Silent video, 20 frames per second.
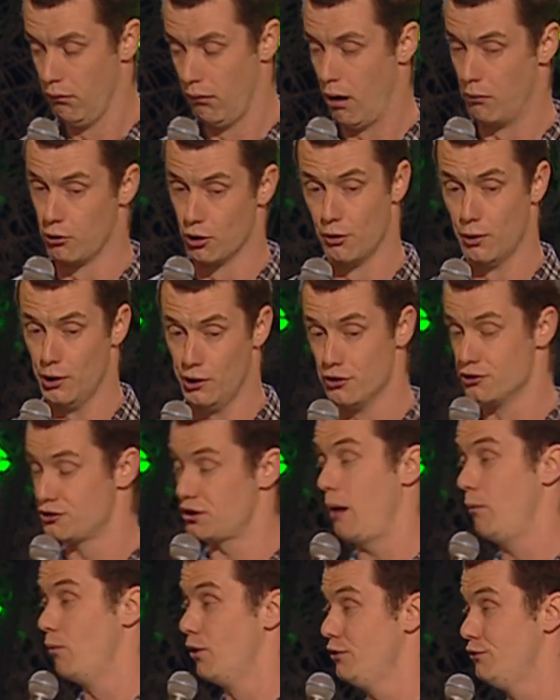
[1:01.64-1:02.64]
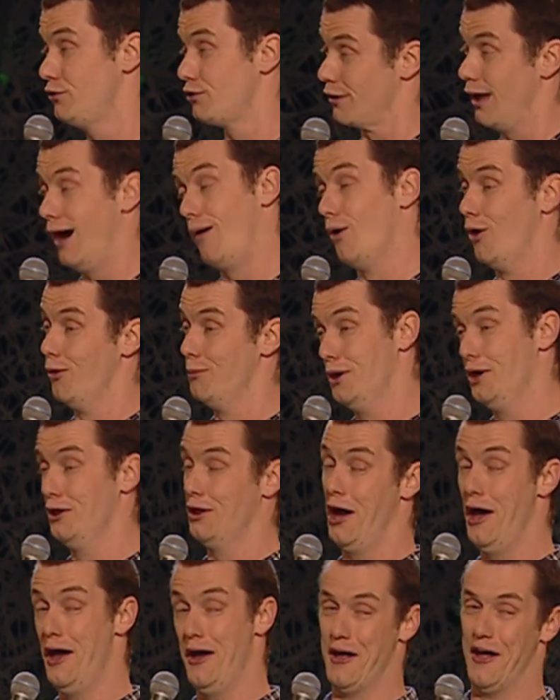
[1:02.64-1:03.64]
I'm going to eat the sandwich, so that won't be
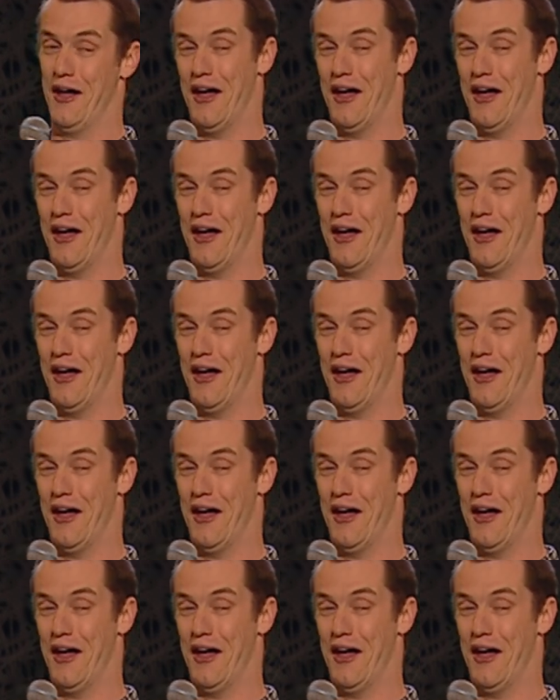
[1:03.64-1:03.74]
there."